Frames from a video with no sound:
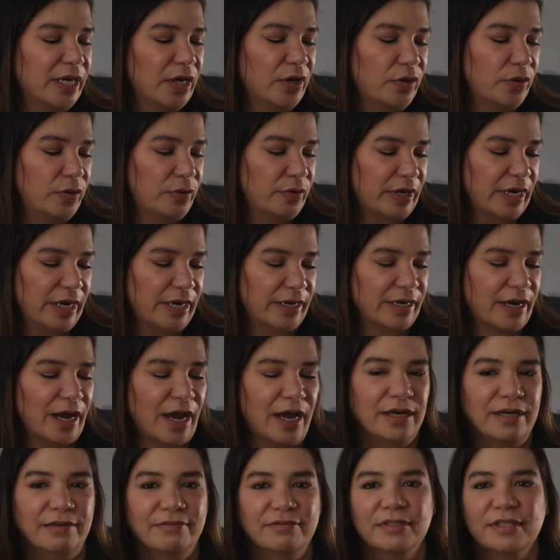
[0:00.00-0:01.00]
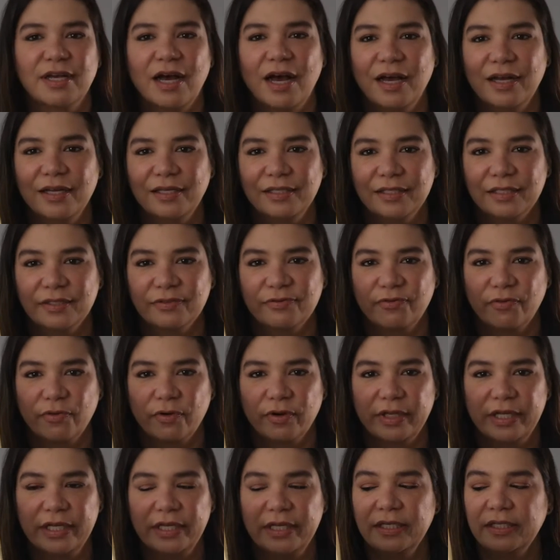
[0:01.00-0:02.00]
kahuna kind of size
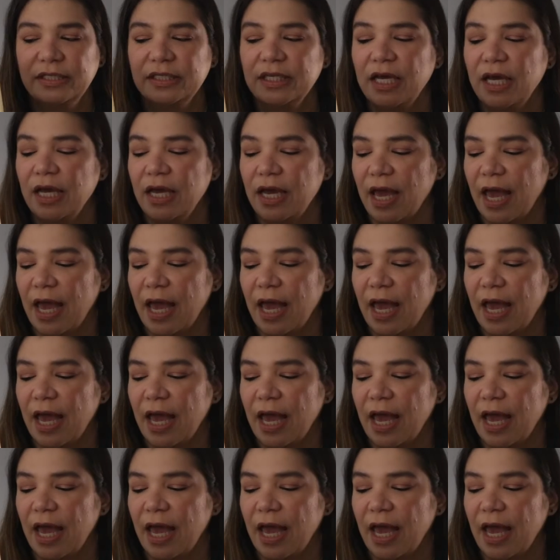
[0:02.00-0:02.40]
for these,